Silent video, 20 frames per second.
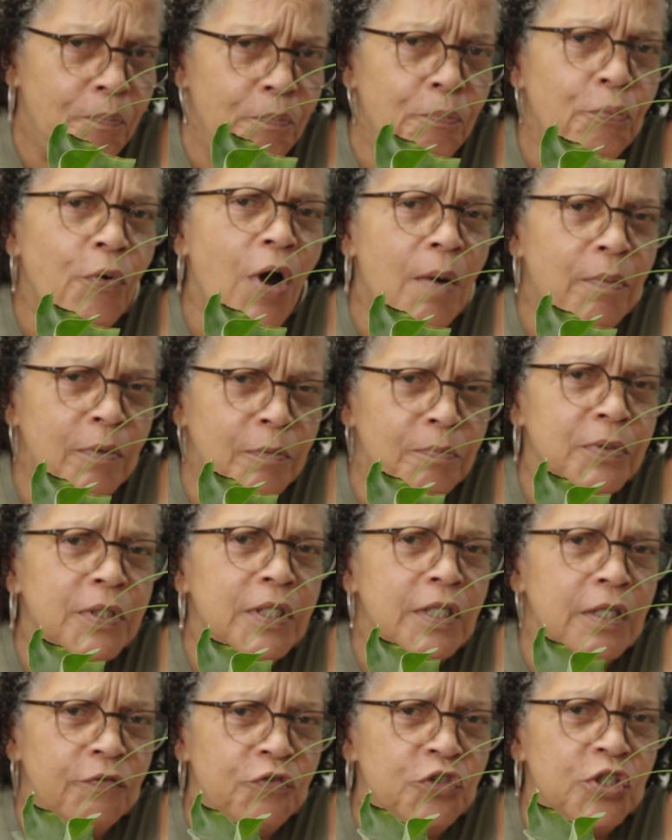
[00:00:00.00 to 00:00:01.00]

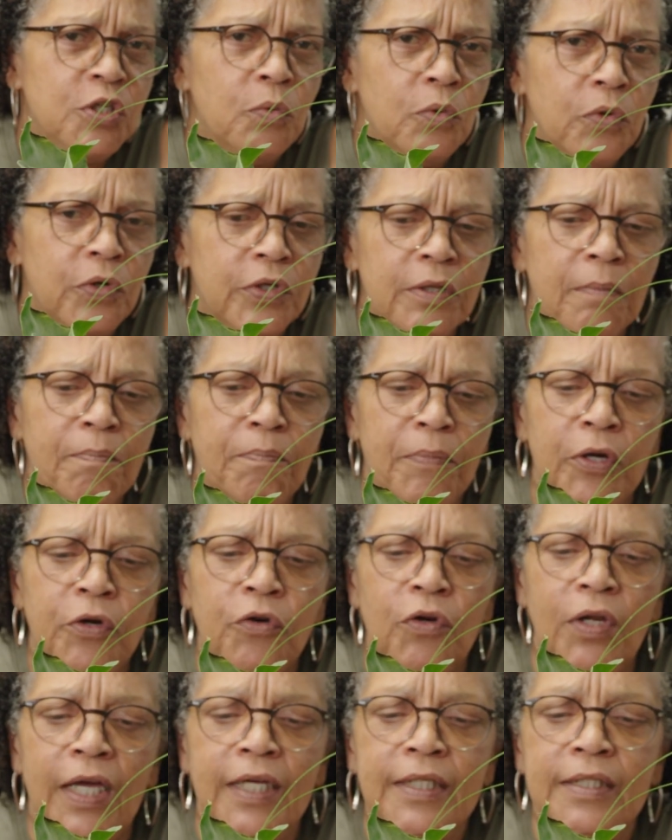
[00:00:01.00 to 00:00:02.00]
Probably if she were in a
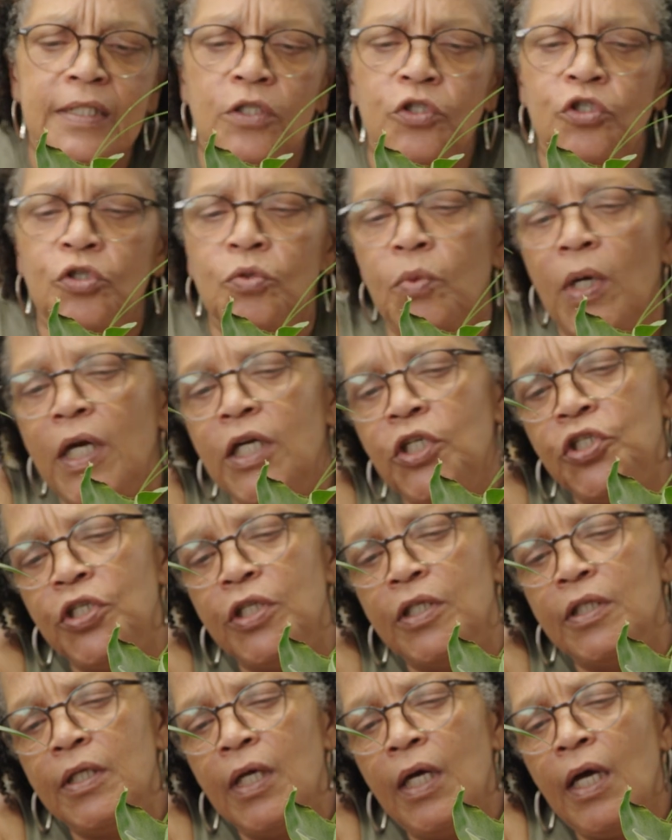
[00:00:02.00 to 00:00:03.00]
better light
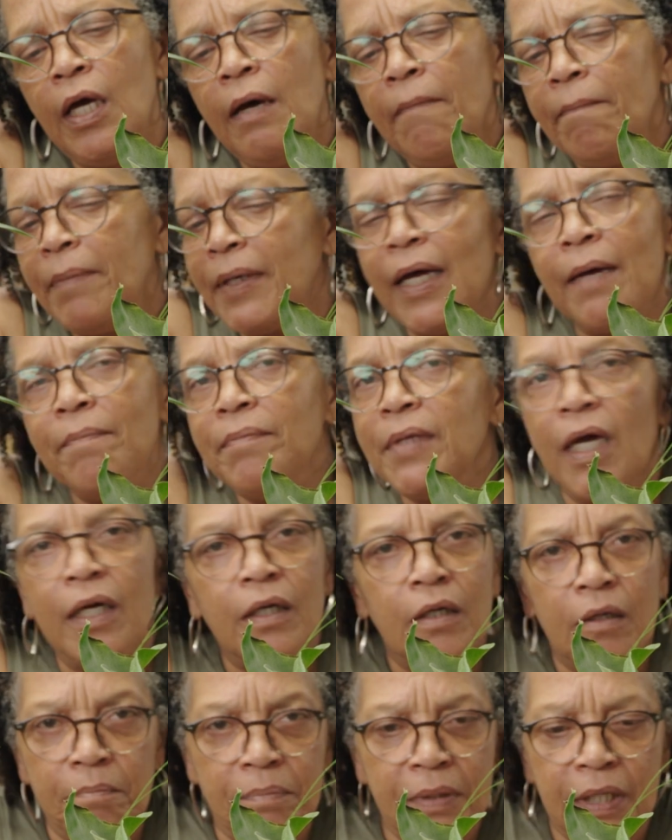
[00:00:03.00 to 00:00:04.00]
situation, but I'm
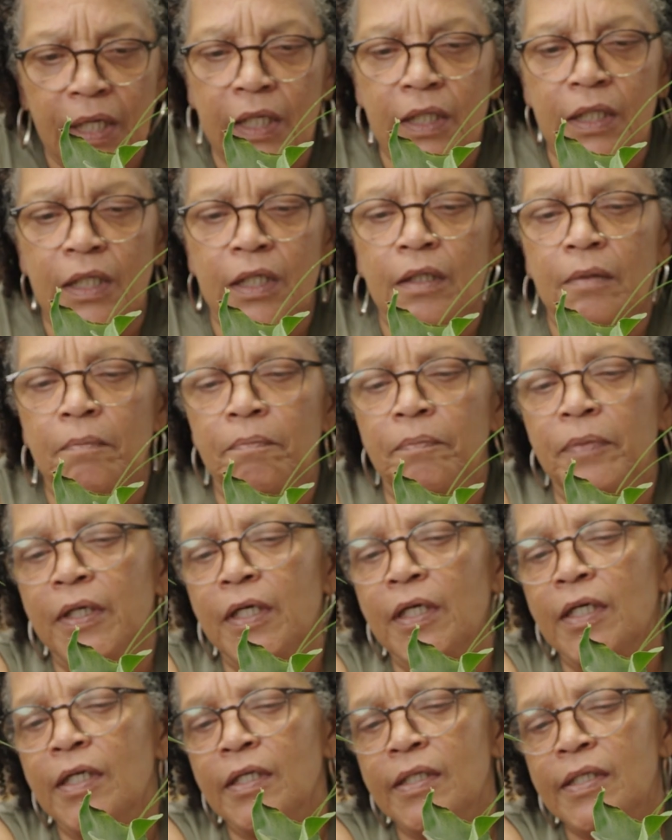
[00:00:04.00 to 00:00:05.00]
not complaining
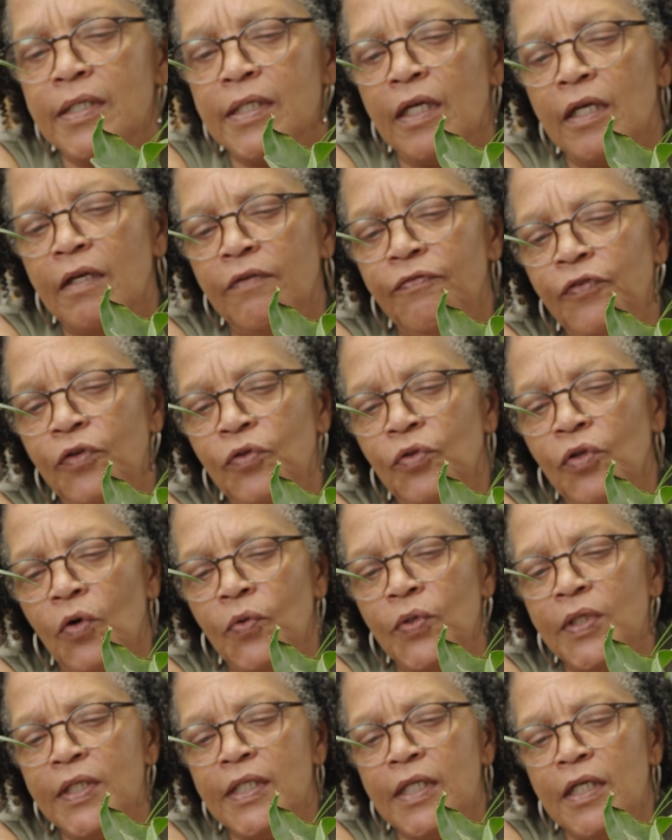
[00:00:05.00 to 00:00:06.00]
because if you
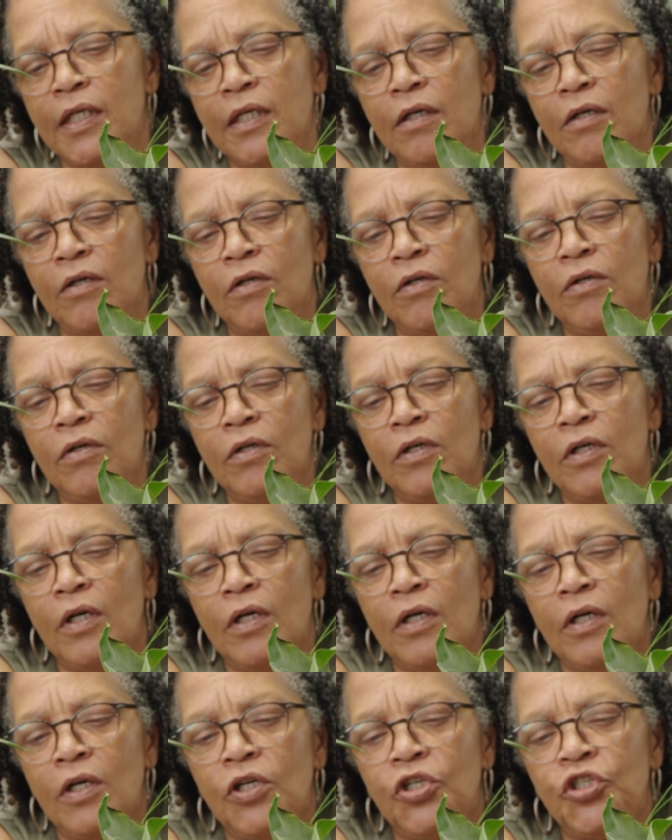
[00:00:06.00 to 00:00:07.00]
notice here,
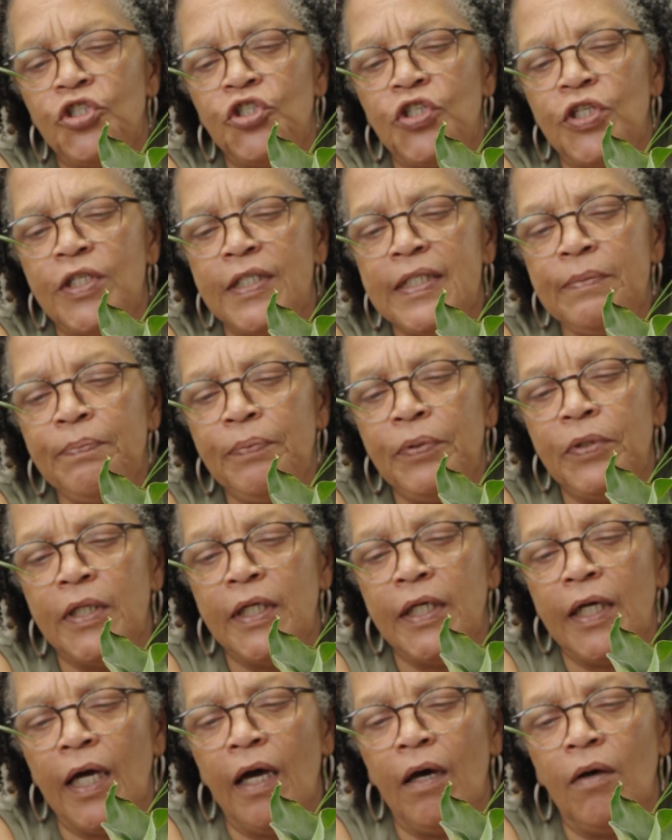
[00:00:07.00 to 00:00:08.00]
she's
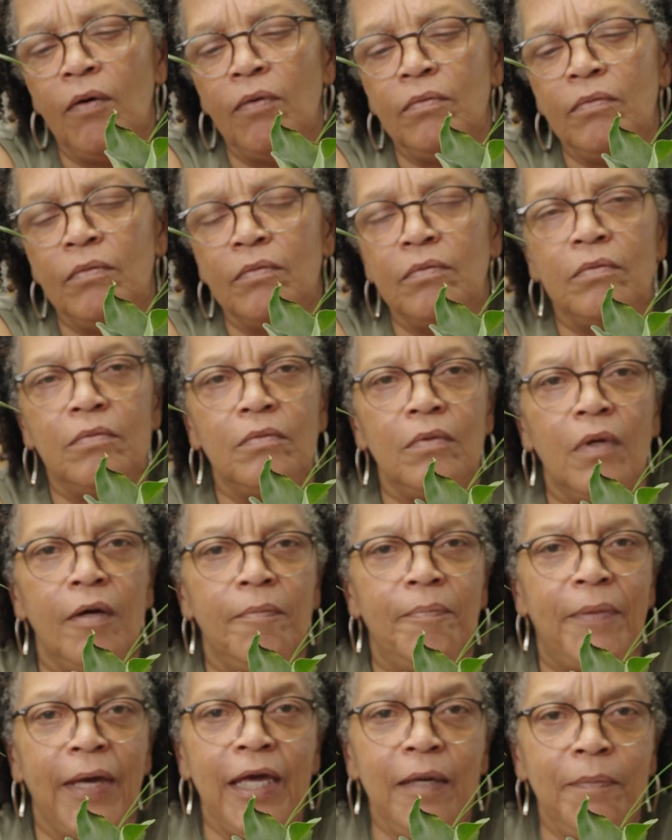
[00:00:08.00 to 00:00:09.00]
putting out a
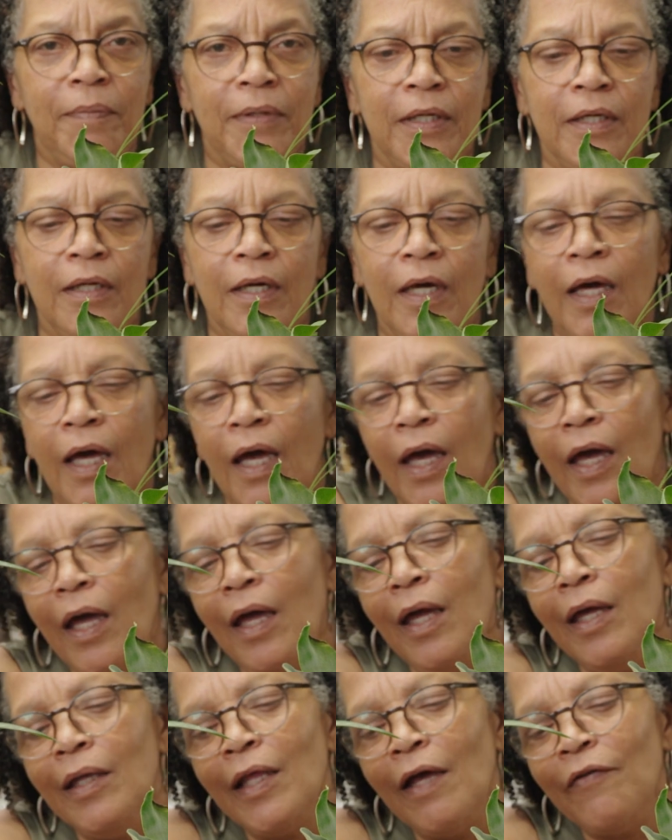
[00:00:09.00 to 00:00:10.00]
baby,
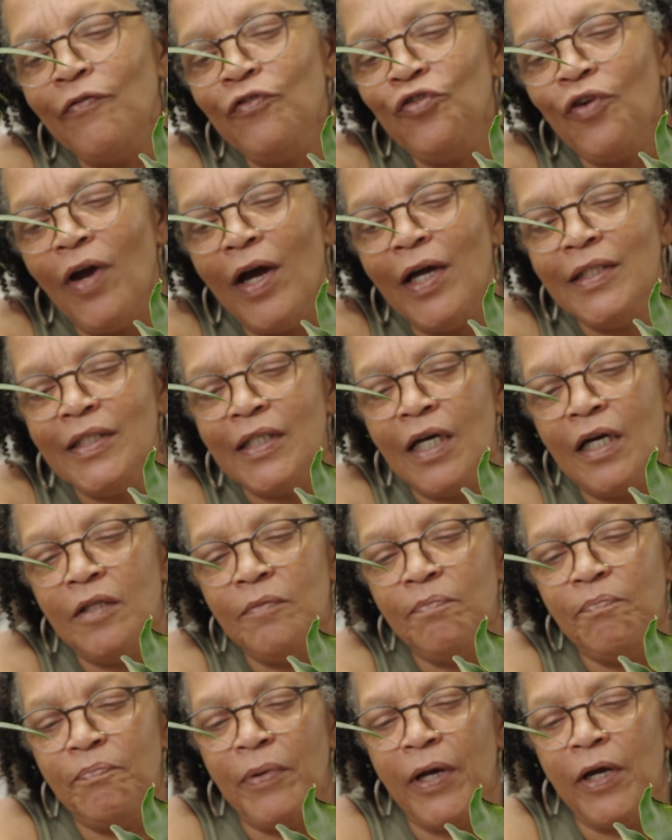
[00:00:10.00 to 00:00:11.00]
and I've tried to
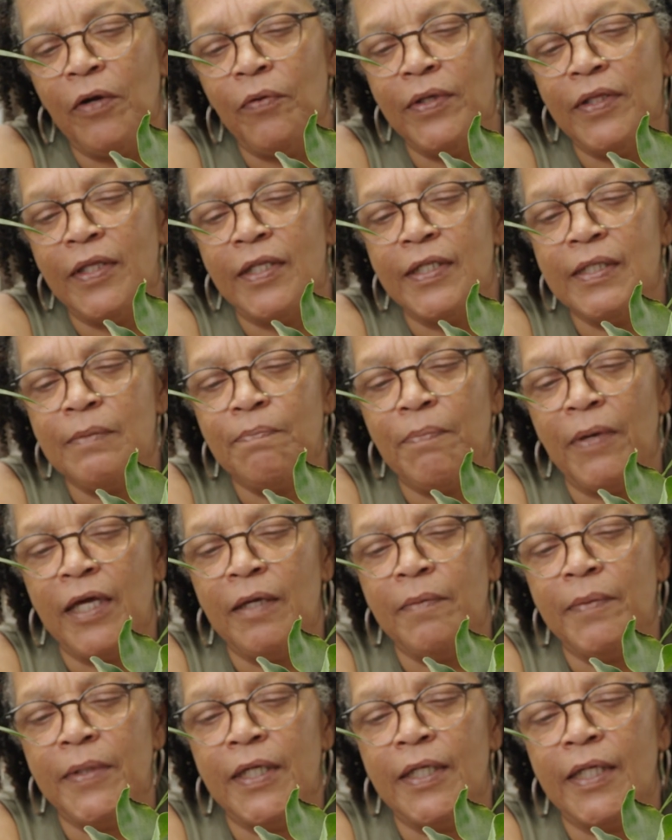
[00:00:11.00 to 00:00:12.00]
unbury this
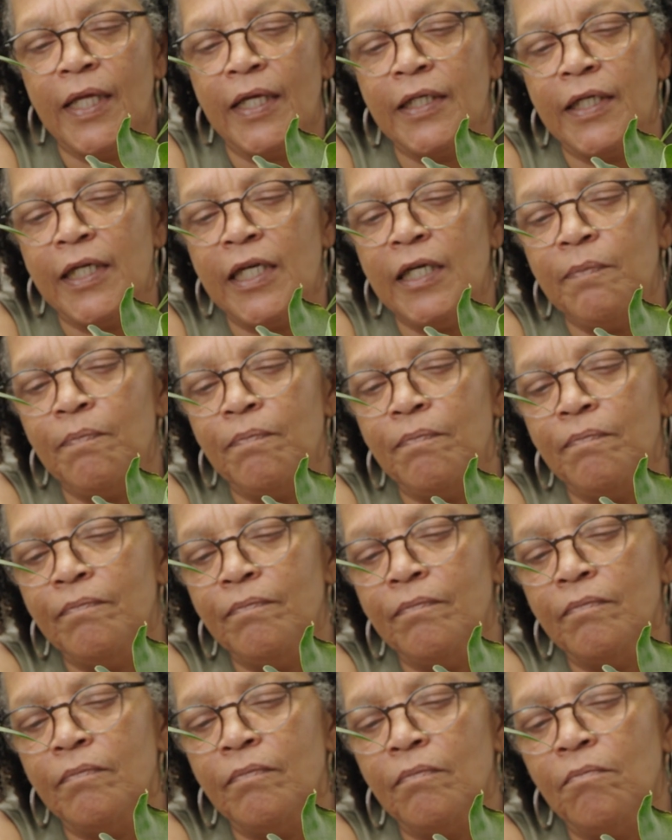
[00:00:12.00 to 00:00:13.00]
baby, and I keep
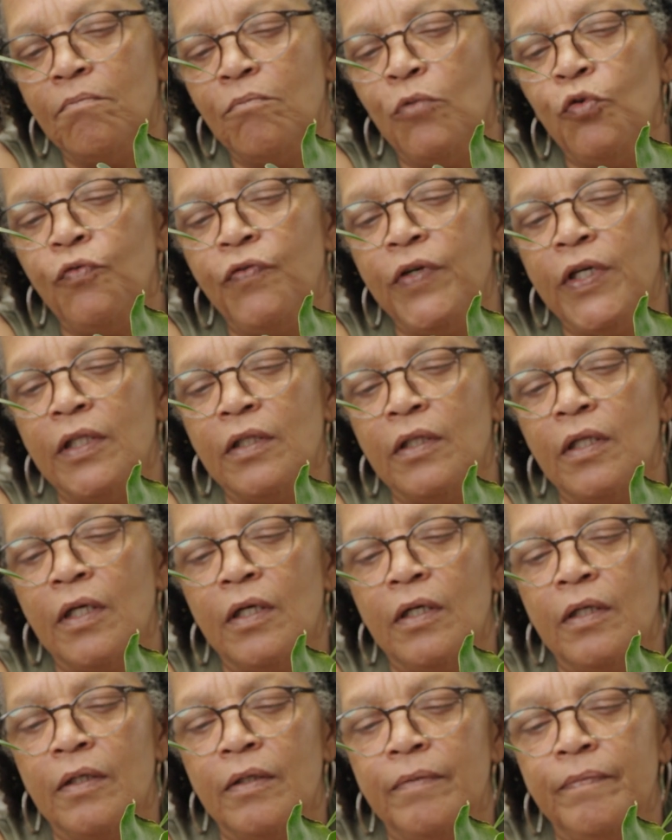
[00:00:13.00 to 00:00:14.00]
moving
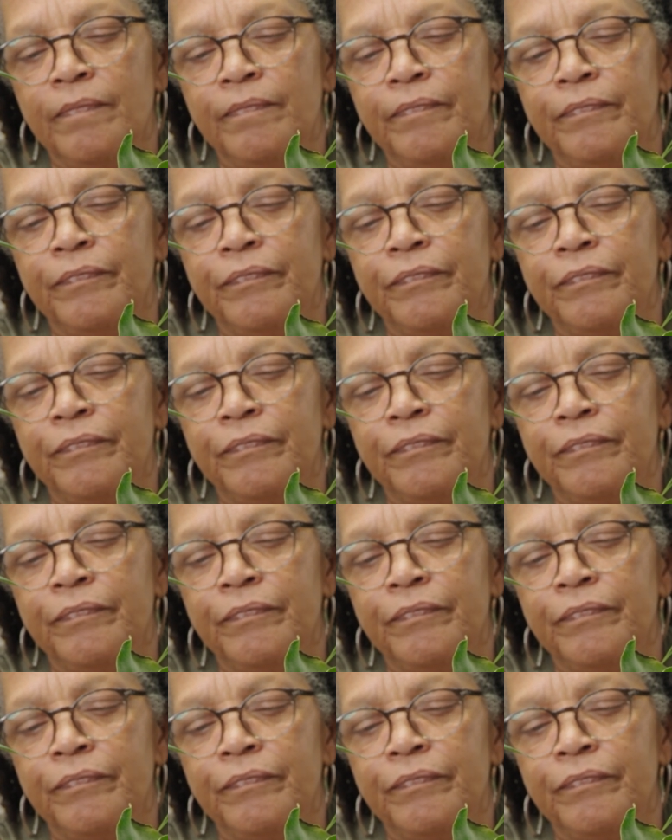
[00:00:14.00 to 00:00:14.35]
the